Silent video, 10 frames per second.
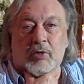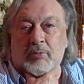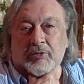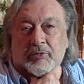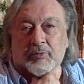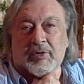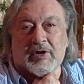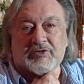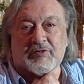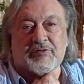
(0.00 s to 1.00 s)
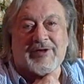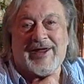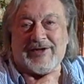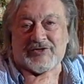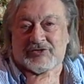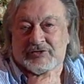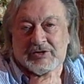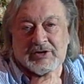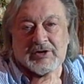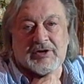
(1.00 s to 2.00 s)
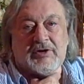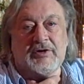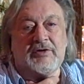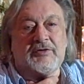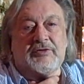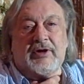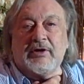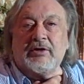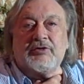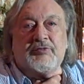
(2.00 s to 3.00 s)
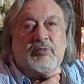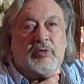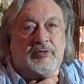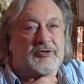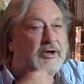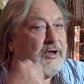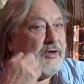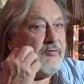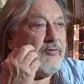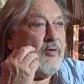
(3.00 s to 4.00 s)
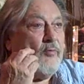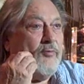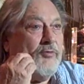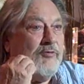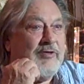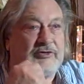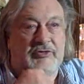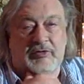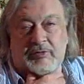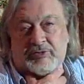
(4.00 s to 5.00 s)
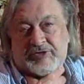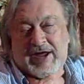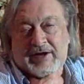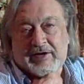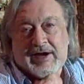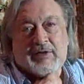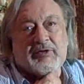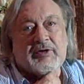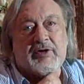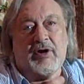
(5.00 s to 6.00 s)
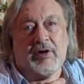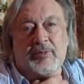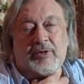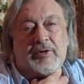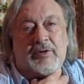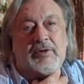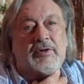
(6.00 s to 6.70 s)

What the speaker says: roaming through parts of France, taking a small dinghy from the vessel that was anchored out in the harbor,